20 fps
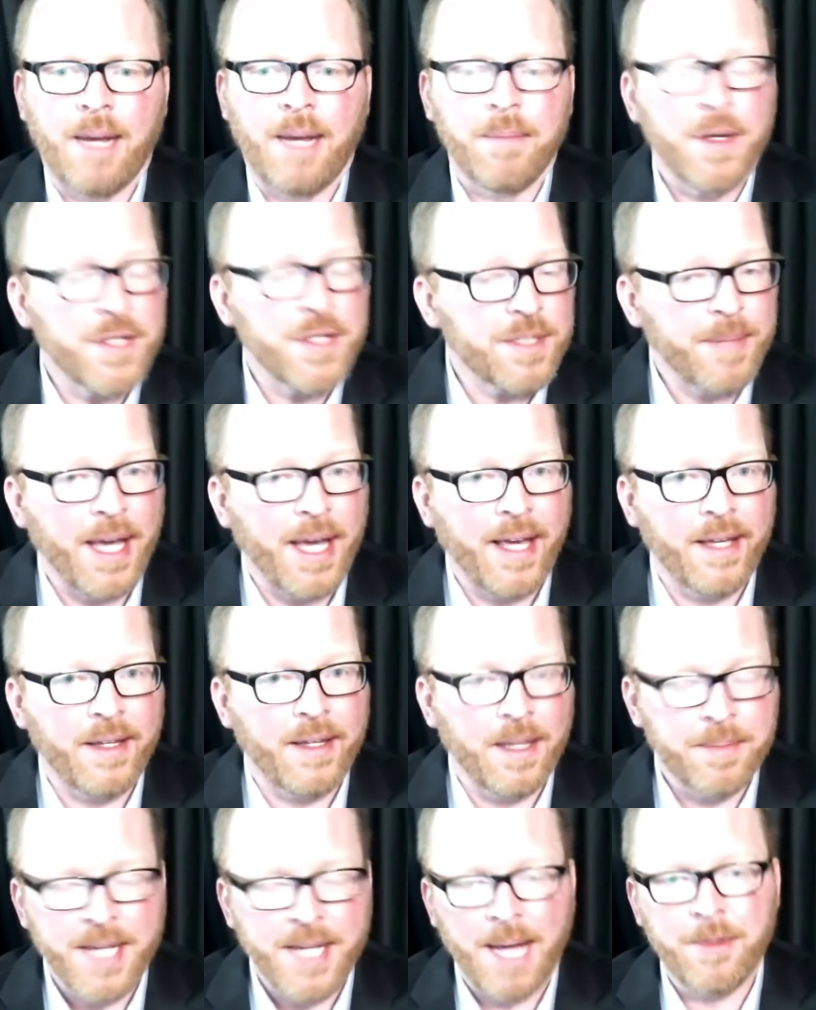Most of my
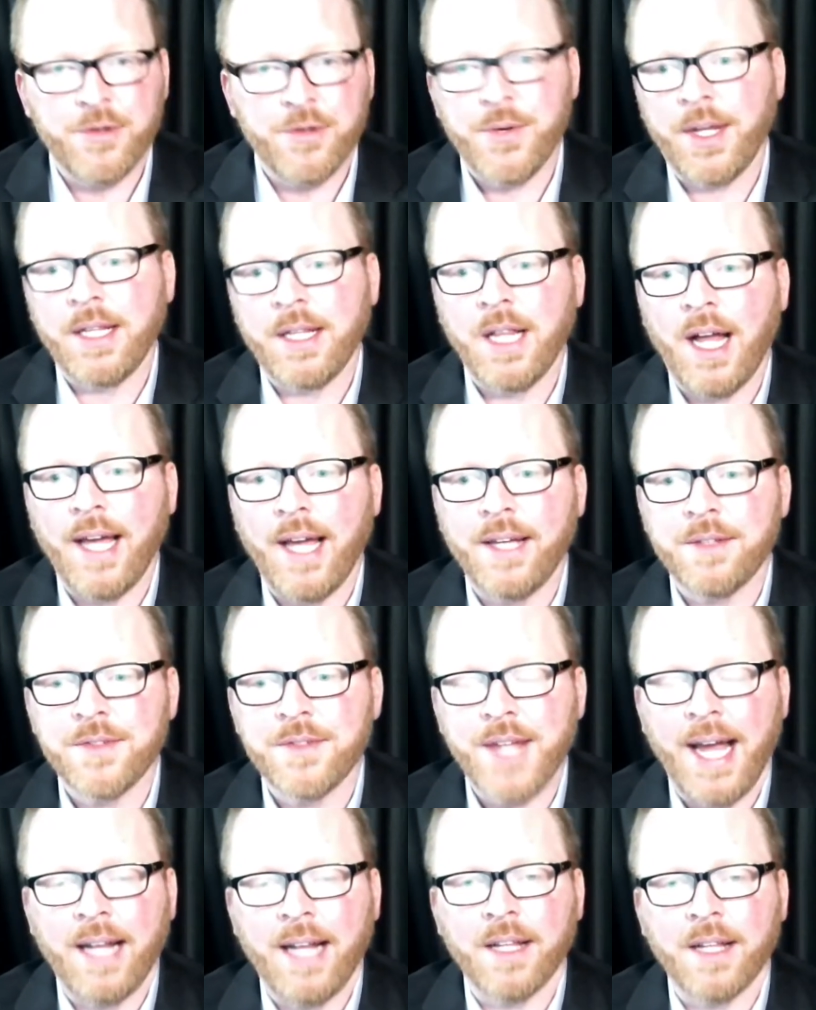optometry
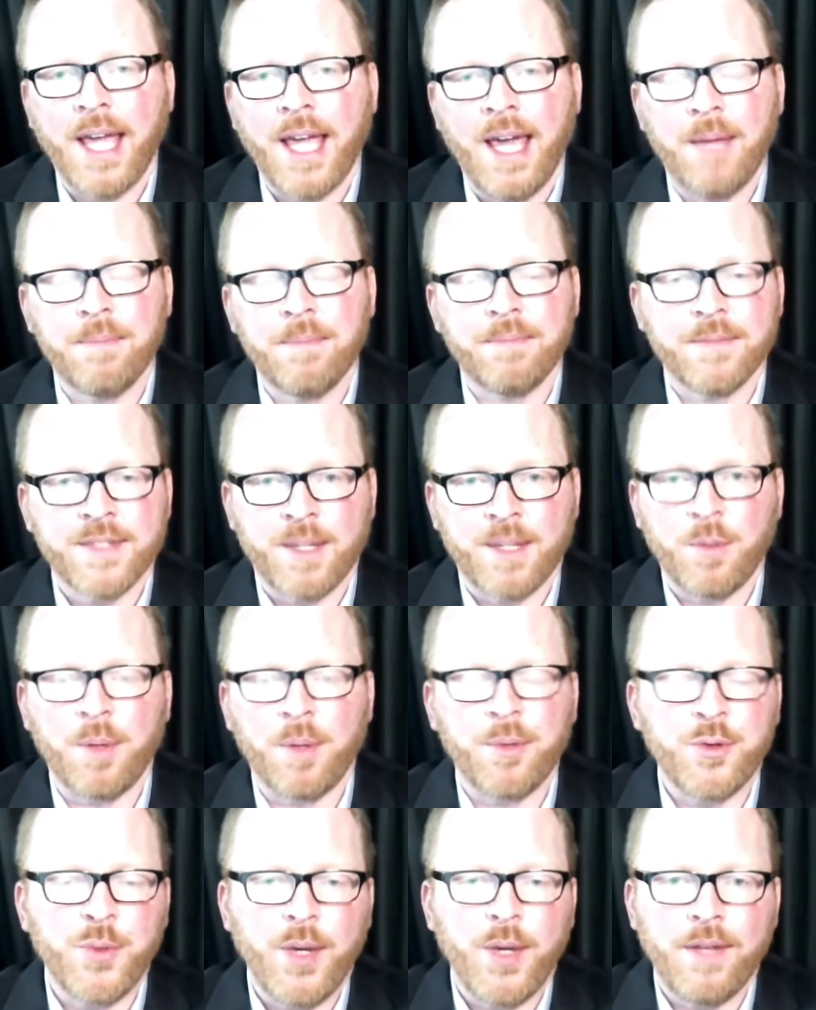clients allocate
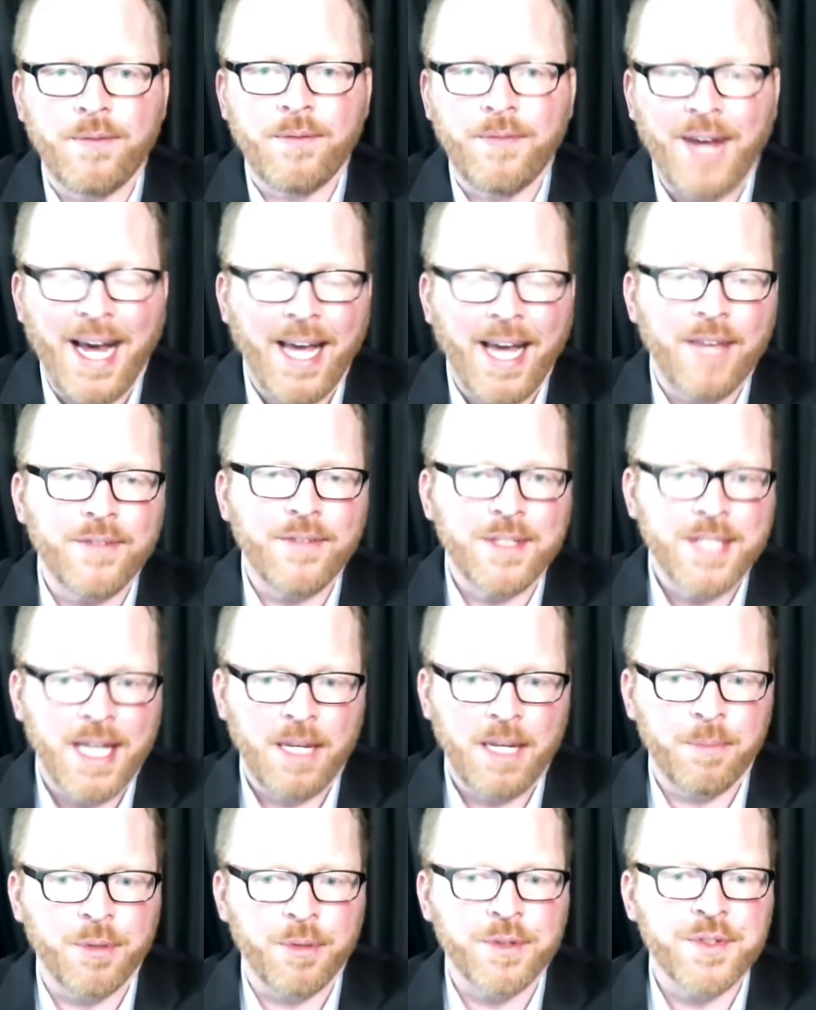somewhere between 5 and
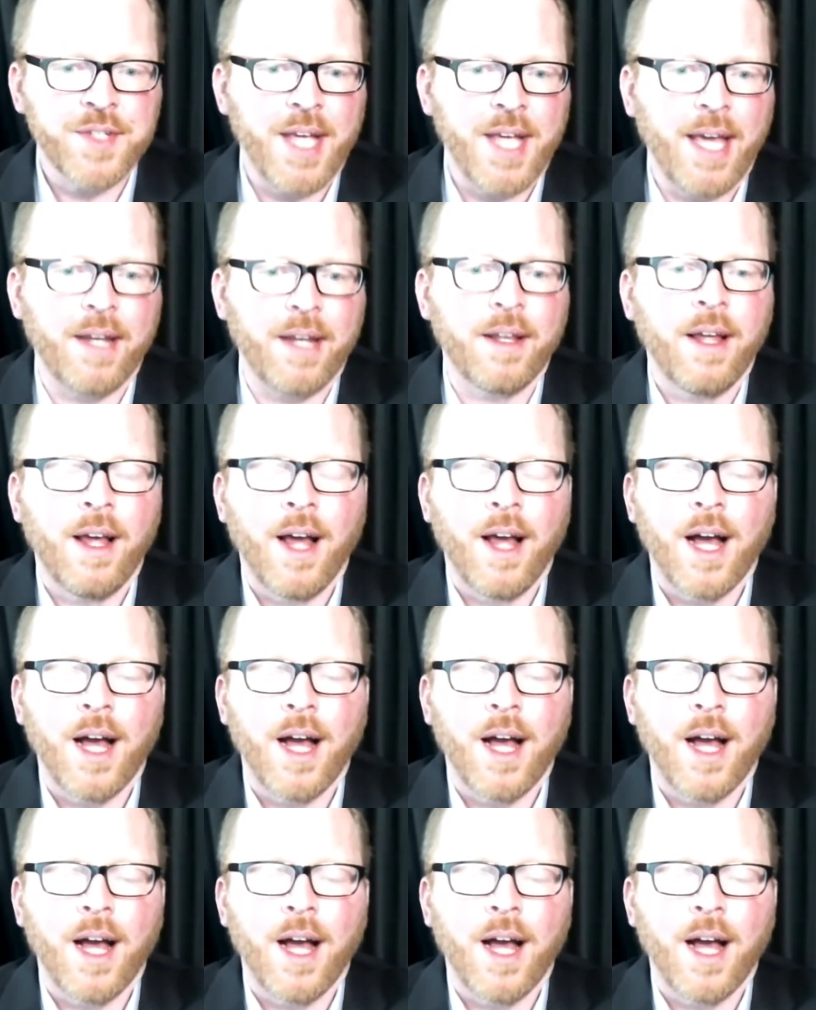10%